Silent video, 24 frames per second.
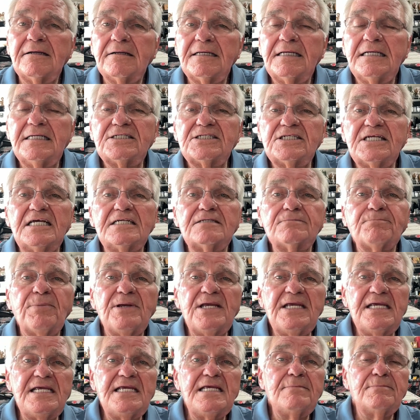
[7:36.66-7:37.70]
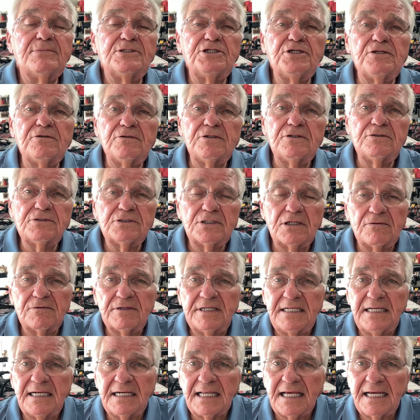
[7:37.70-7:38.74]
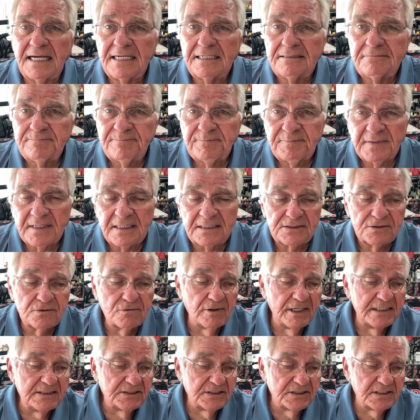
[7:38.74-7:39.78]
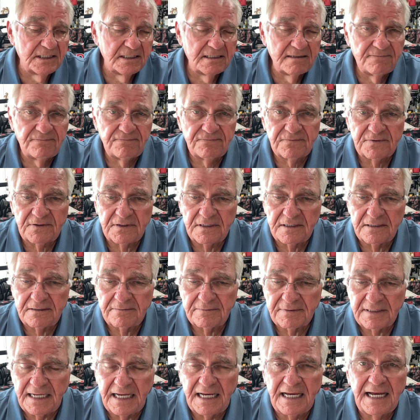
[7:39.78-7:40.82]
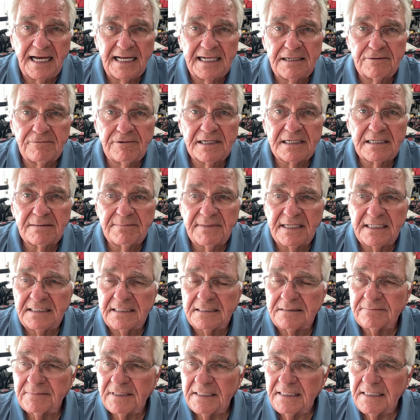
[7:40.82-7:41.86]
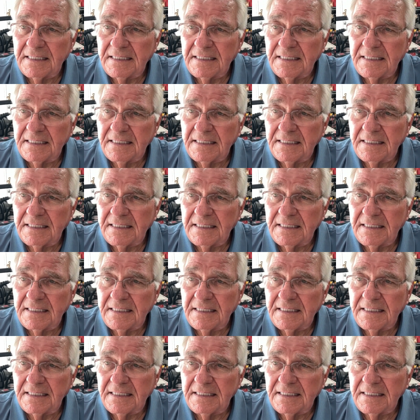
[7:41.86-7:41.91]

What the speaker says: It says PE, but you can use it on any line. It's great stuff. I highly recommend it.